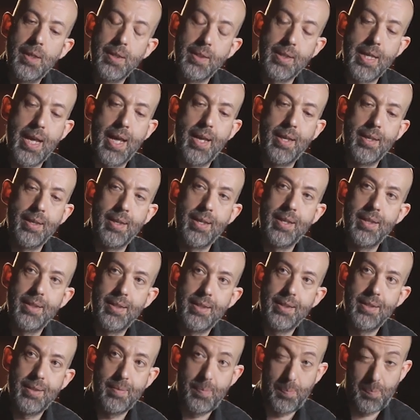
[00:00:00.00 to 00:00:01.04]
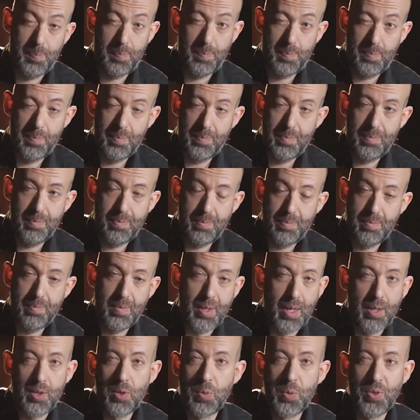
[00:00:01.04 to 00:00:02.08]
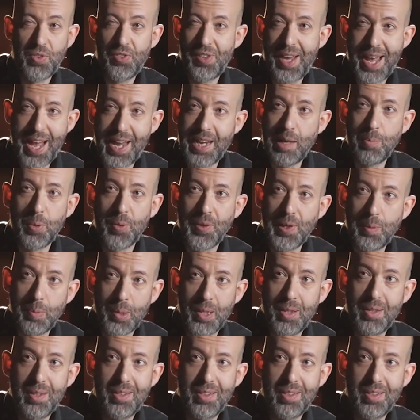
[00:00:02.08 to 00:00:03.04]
then I don't want to say anybody, but